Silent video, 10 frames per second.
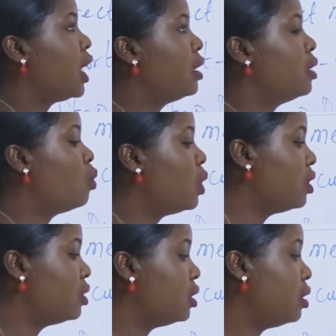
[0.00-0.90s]
And what
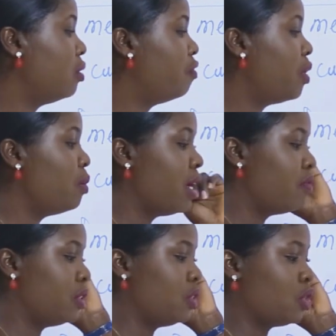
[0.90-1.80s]
does the formula
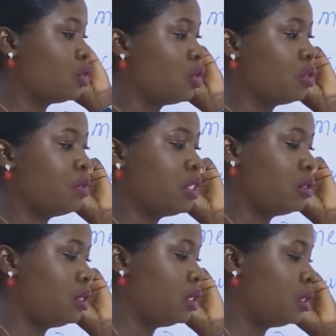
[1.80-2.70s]
for the shortcut
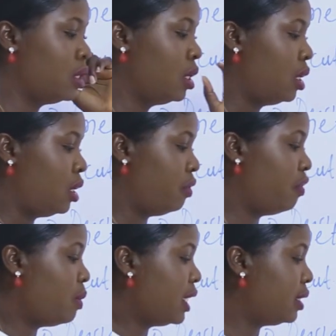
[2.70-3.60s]
method says? The
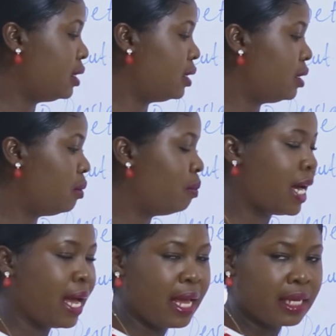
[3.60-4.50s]
formula says
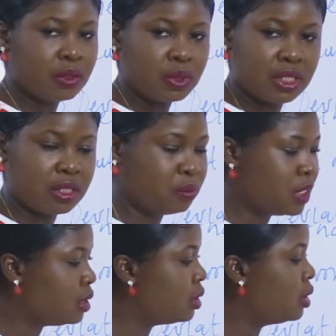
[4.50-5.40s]
bar x, which is
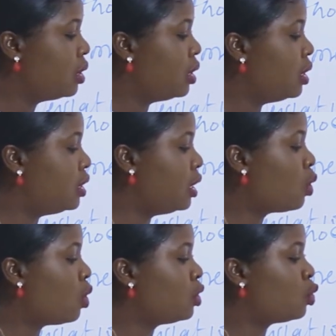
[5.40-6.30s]
mean, is
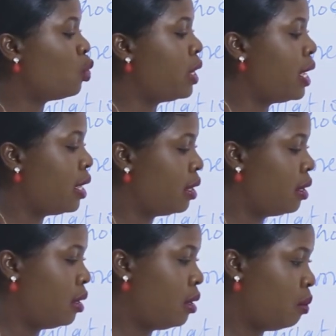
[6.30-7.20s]
equals to a
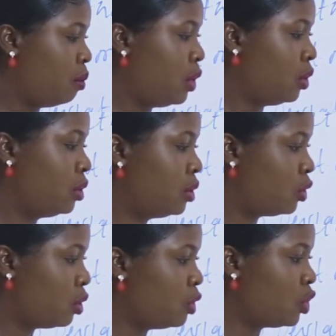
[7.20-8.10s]
plus
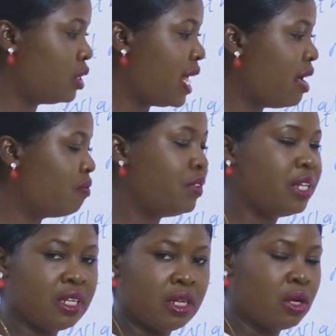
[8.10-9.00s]
summation
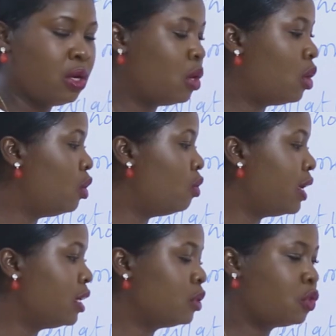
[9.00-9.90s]
fd all
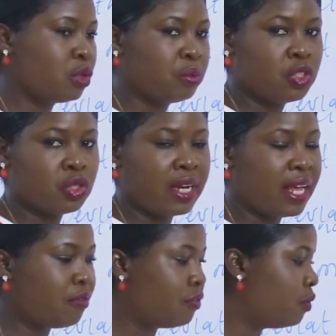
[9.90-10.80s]
over summation
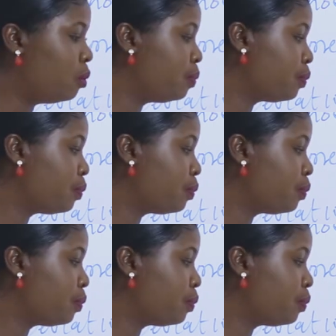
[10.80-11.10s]
f.